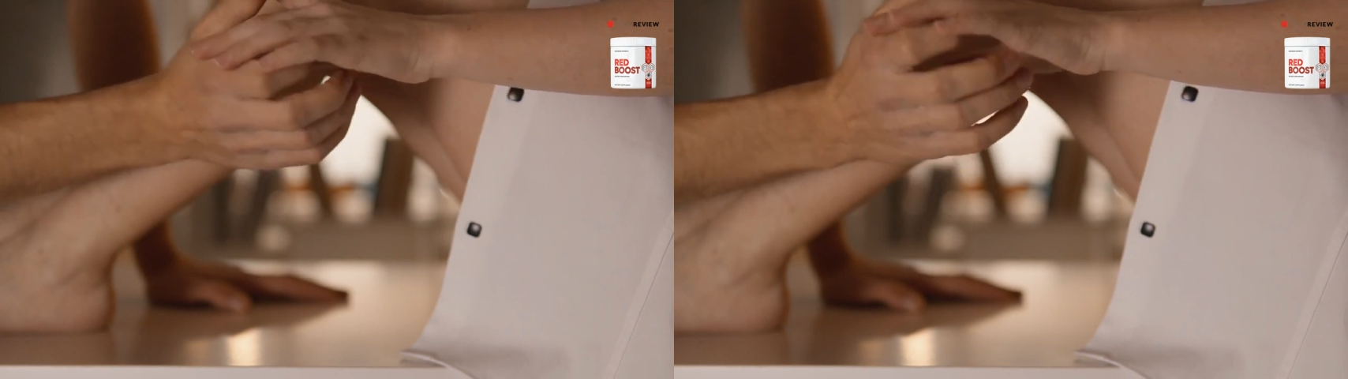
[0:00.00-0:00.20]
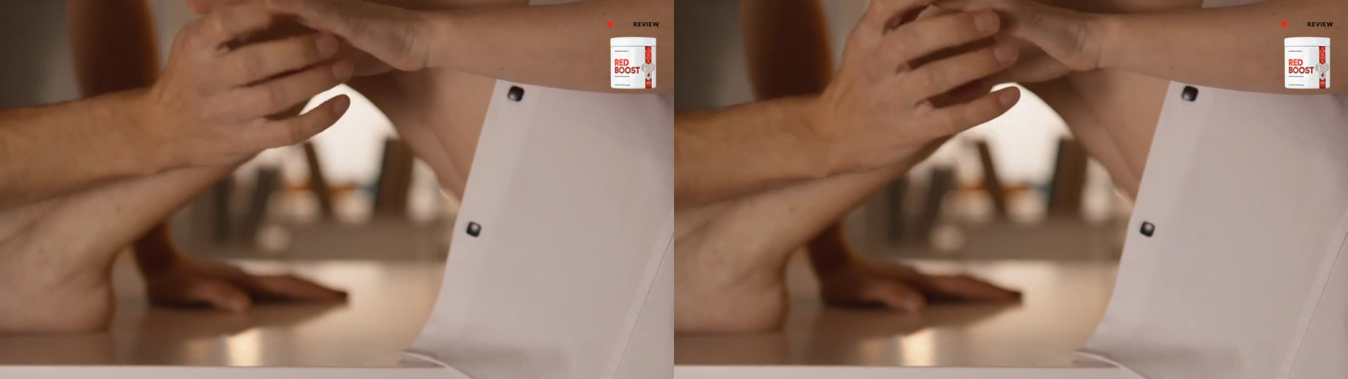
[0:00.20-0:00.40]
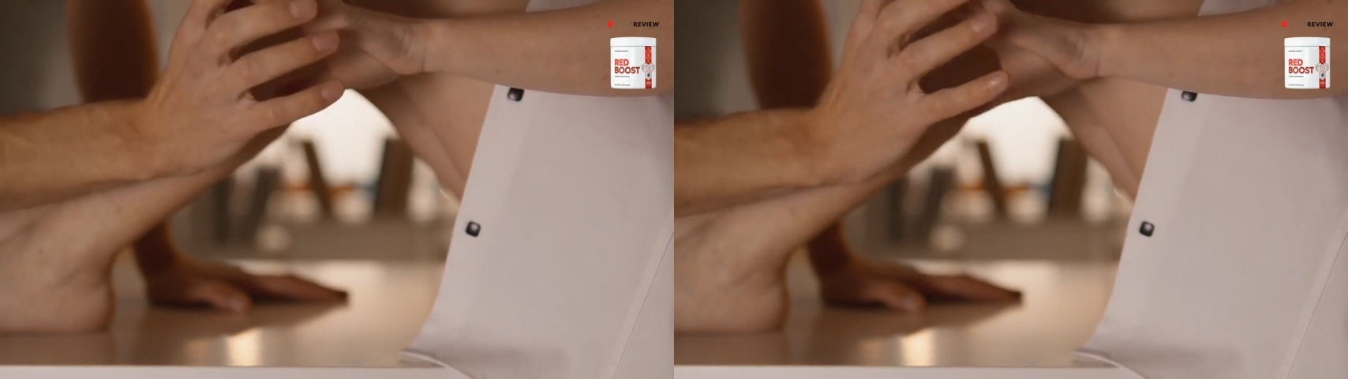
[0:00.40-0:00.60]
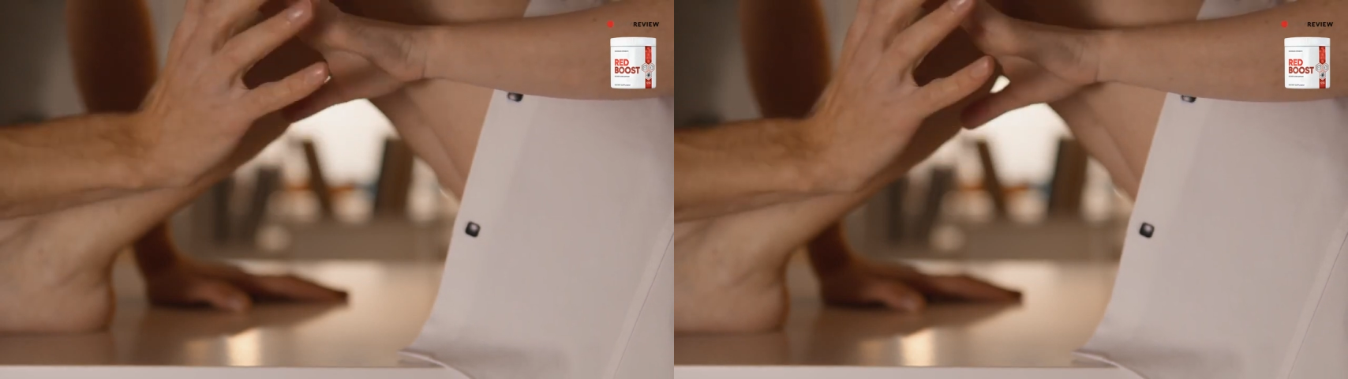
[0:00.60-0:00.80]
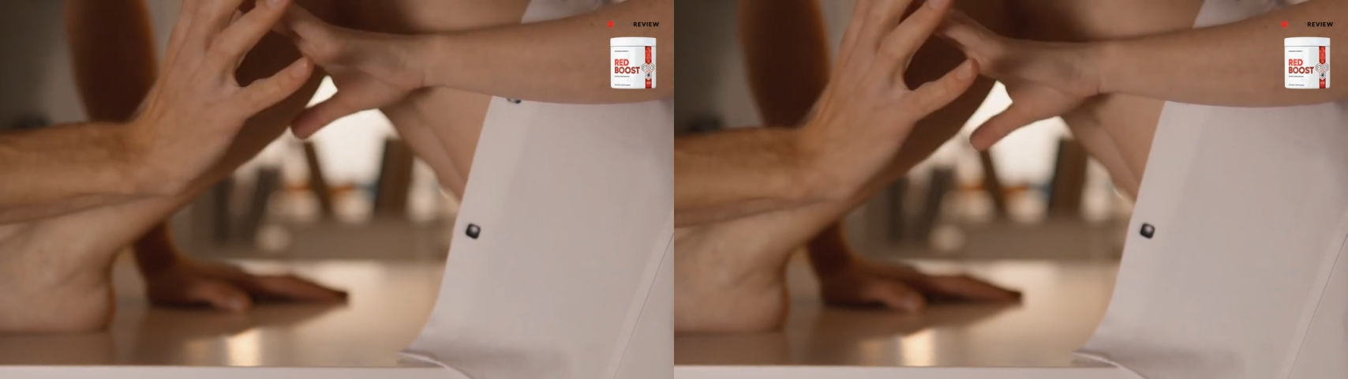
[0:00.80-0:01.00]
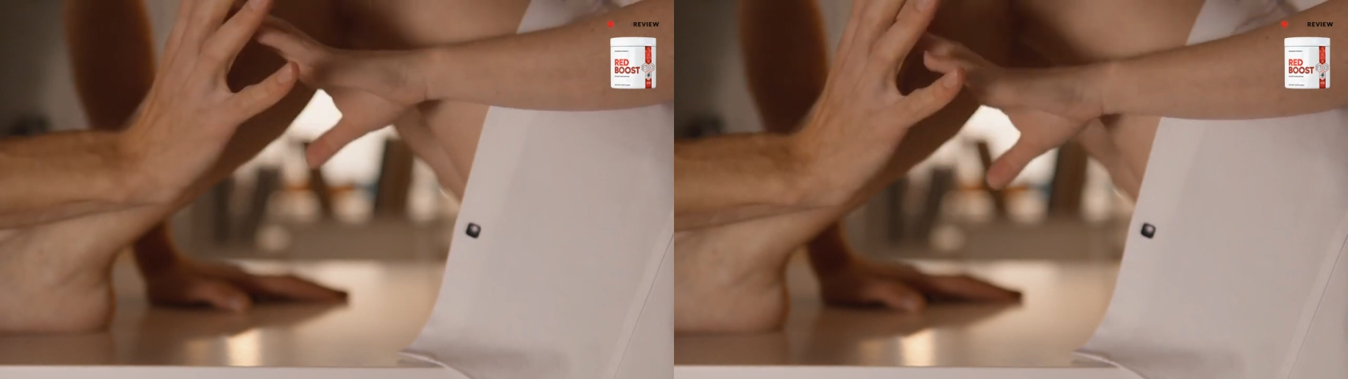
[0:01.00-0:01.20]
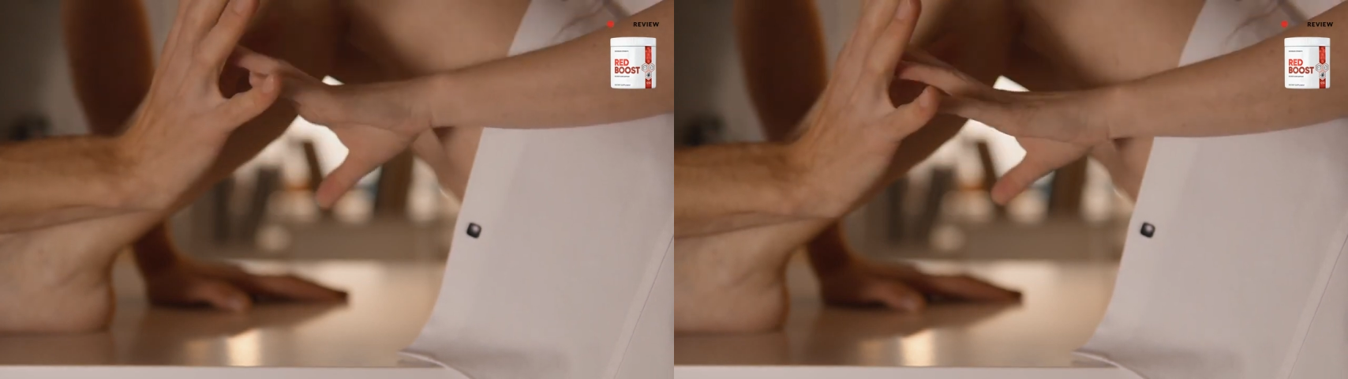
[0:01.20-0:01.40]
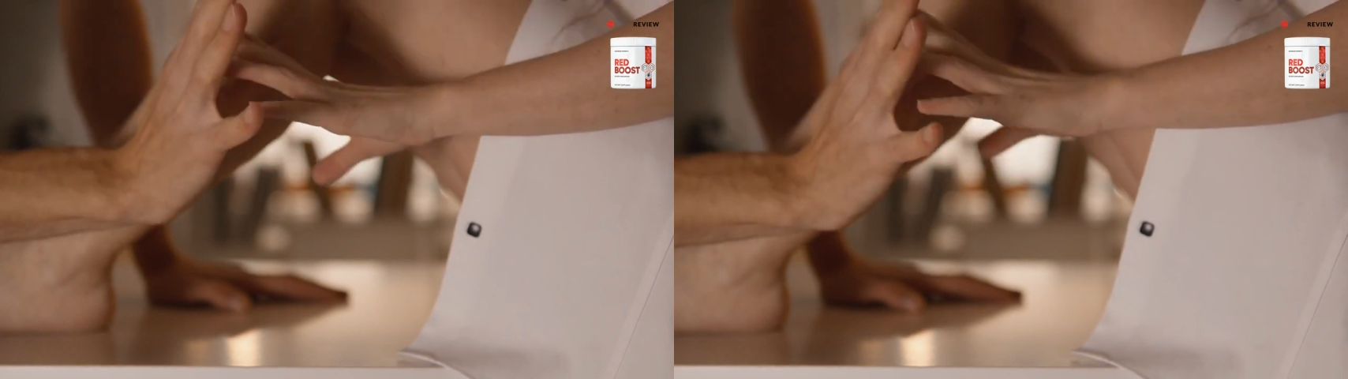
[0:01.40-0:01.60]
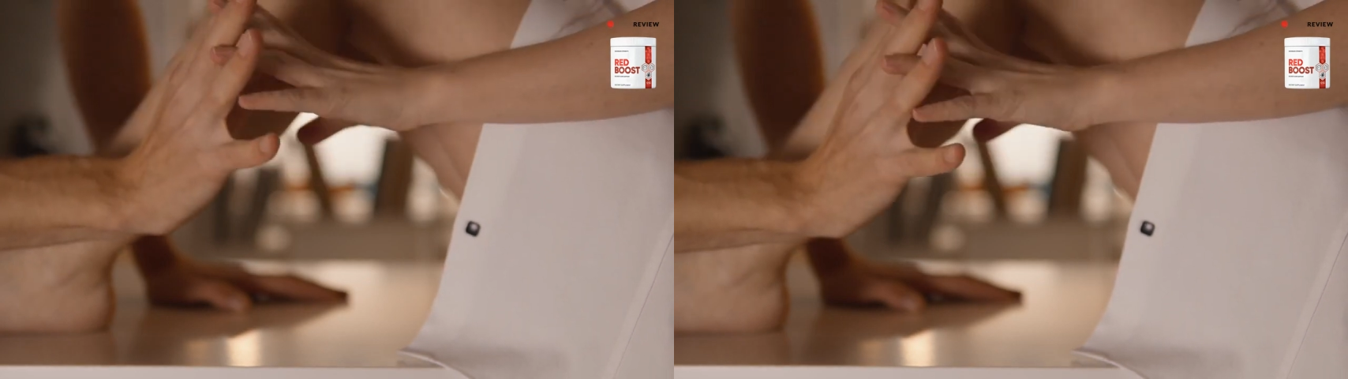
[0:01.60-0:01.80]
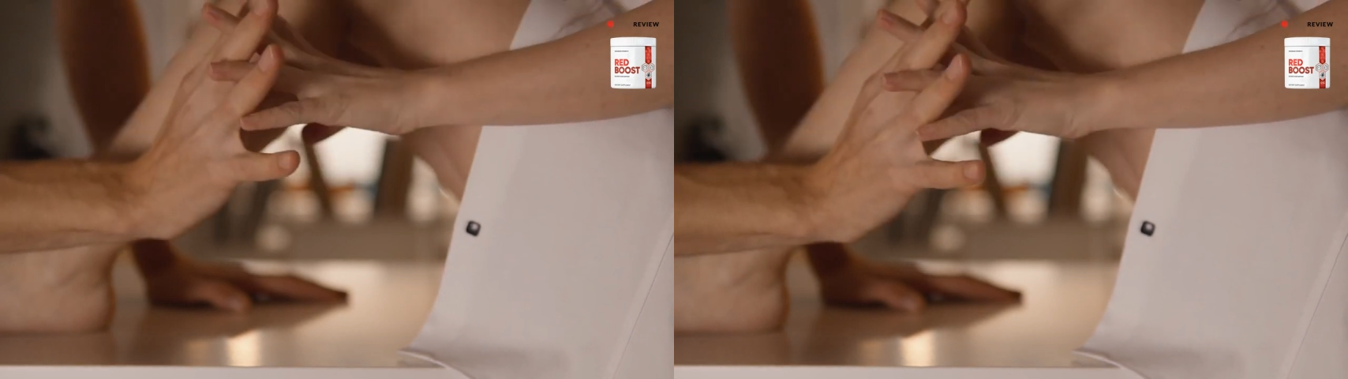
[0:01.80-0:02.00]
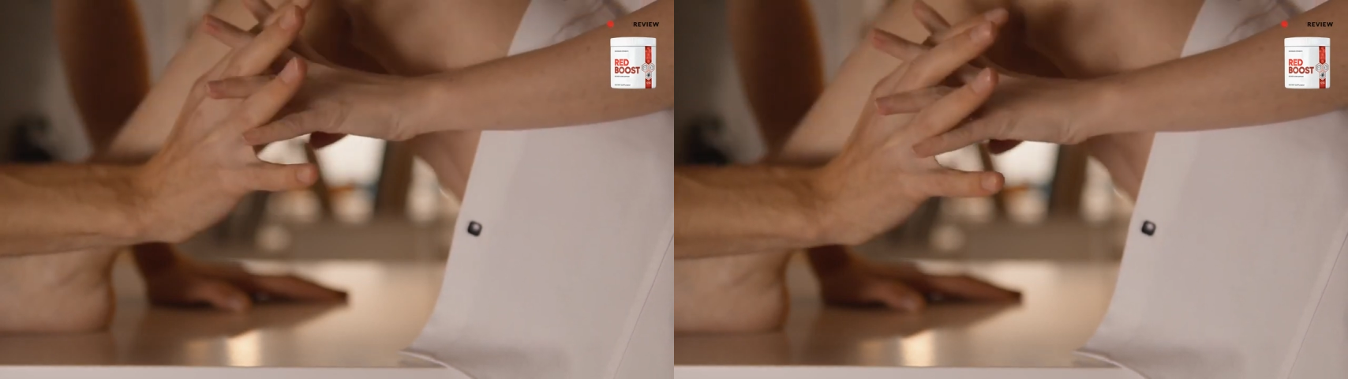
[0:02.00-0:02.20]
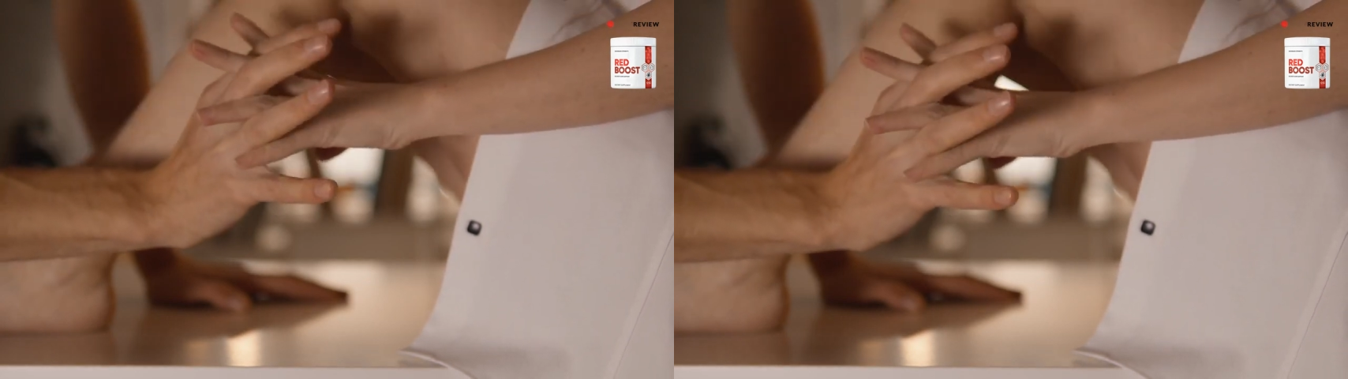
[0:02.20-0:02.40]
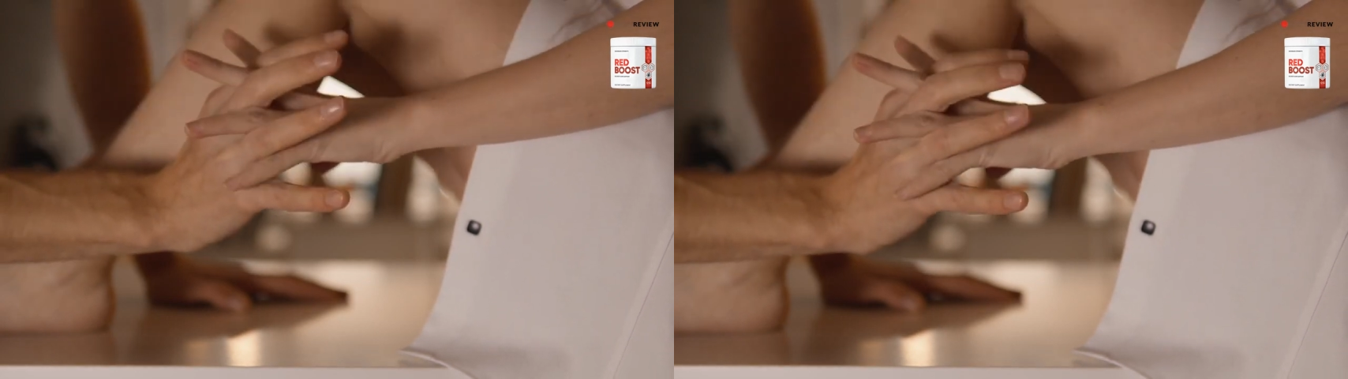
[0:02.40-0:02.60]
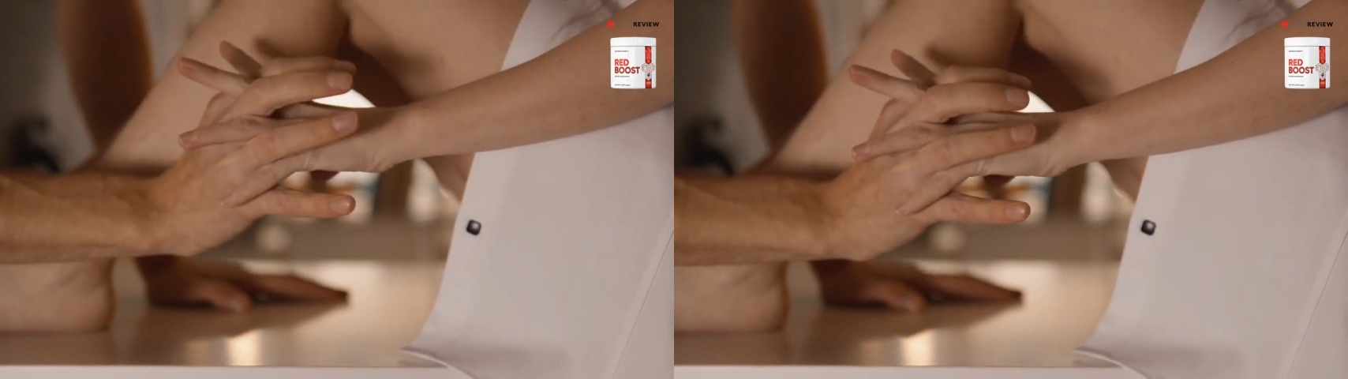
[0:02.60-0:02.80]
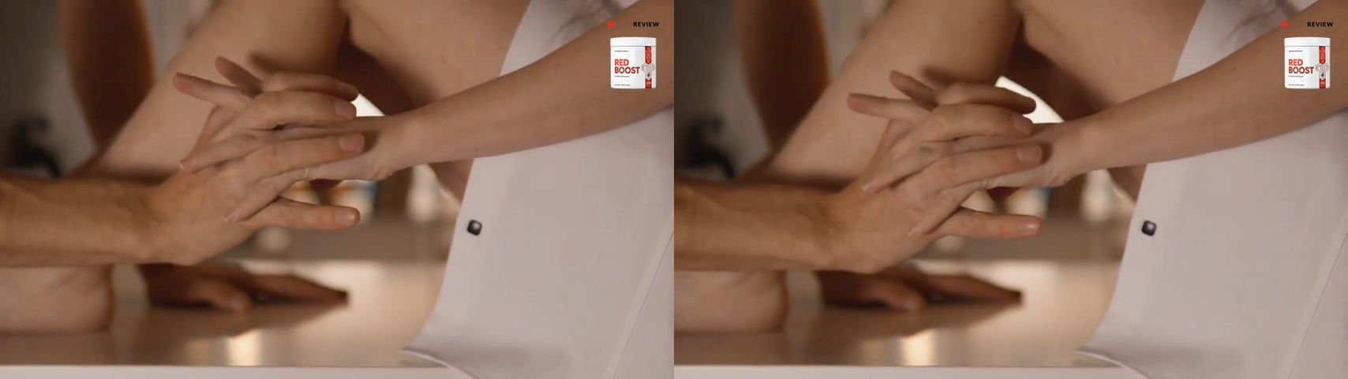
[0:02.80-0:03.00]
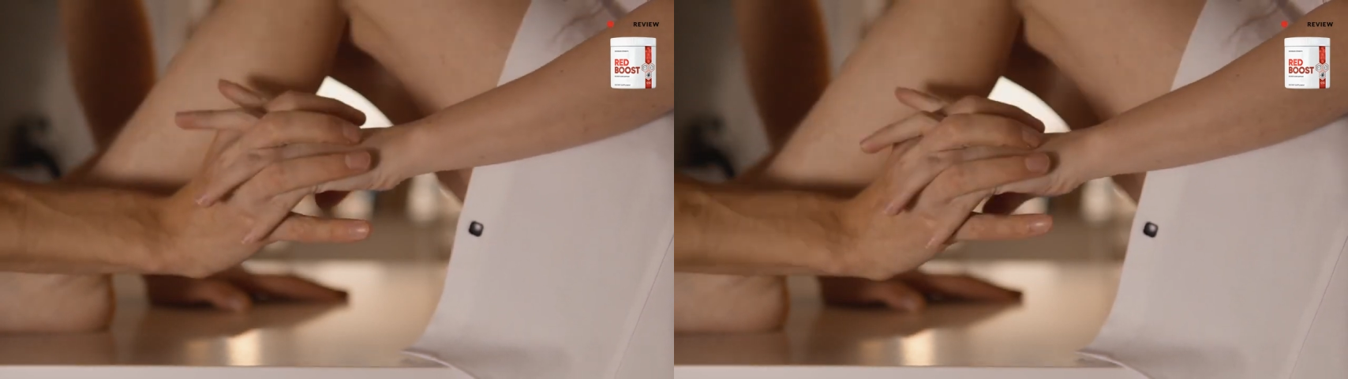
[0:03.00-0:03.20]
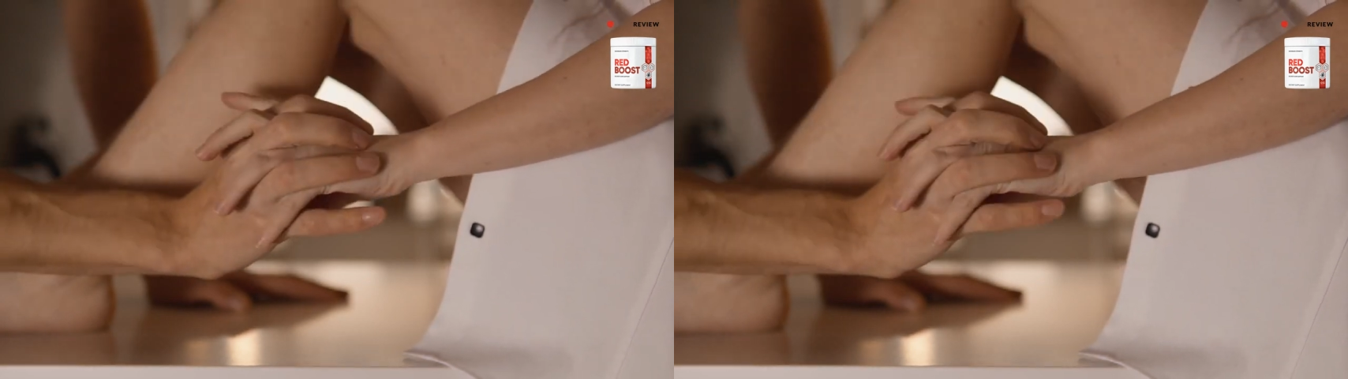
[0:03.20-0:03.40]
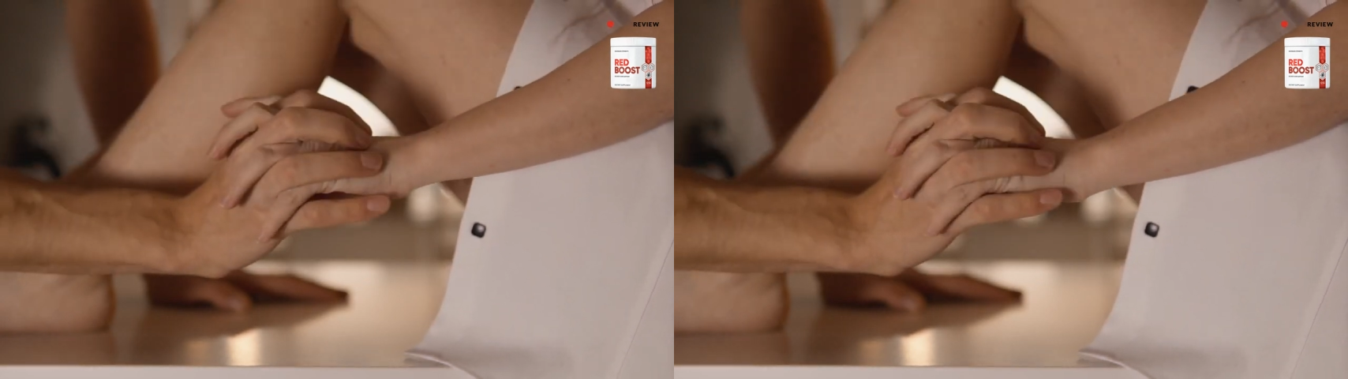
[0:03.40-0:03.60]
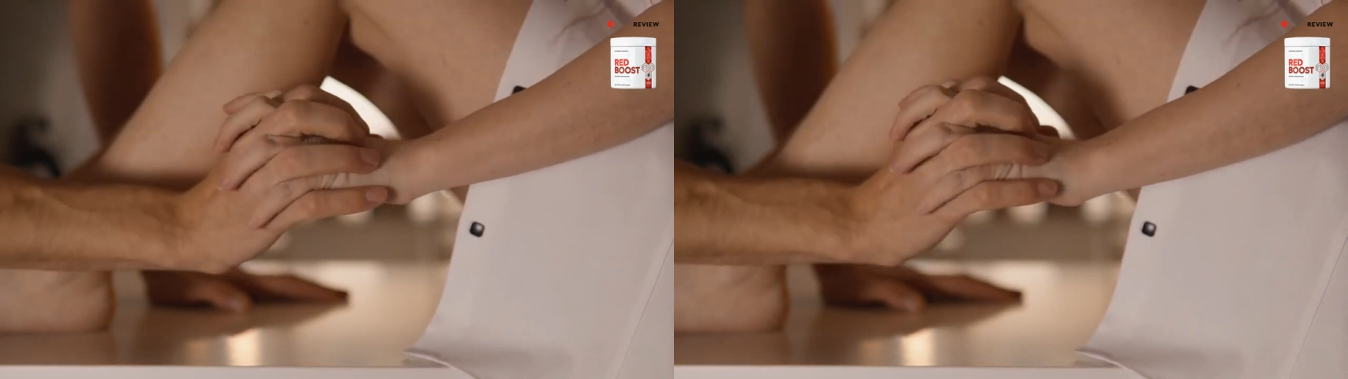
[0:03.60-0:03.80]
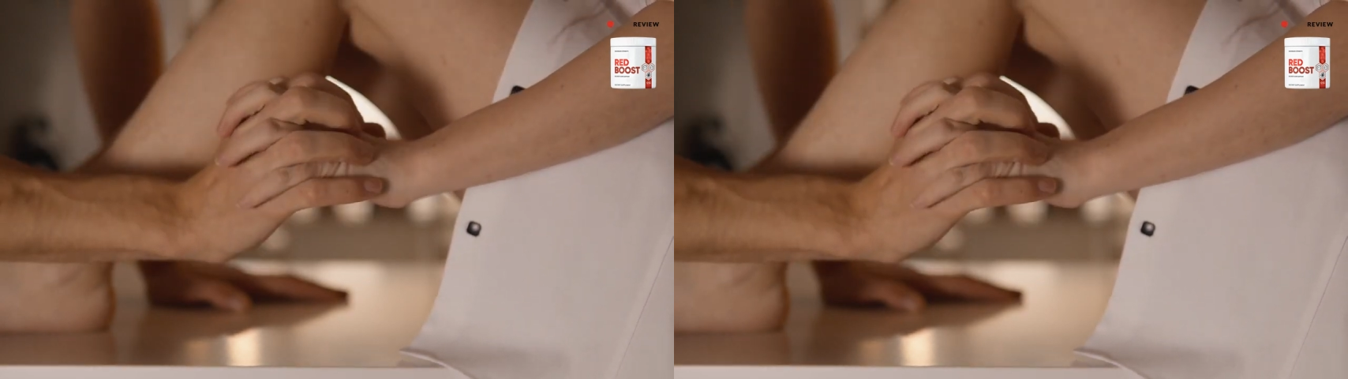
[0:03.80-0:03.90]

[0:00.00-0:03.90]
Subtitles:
No face is visible, so there are no lips to read.